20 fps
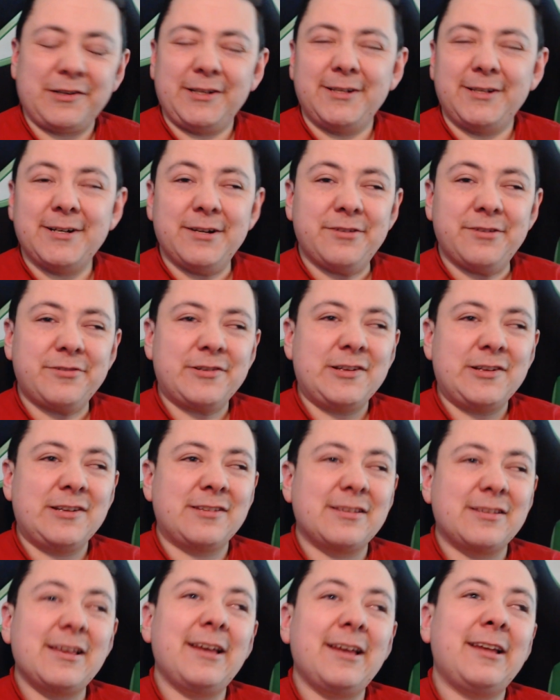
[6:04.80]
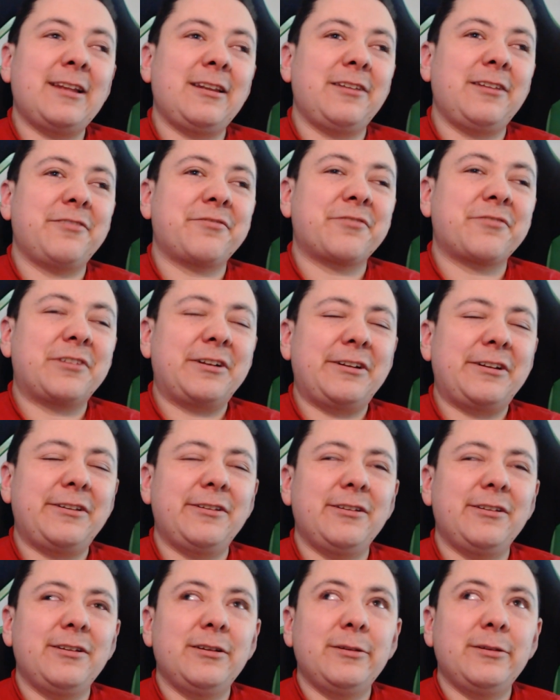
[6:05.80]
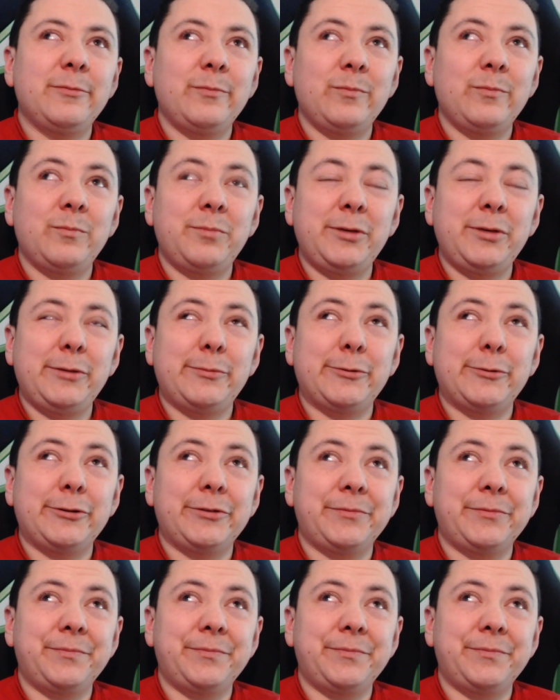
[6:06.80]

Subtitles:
countries and different people.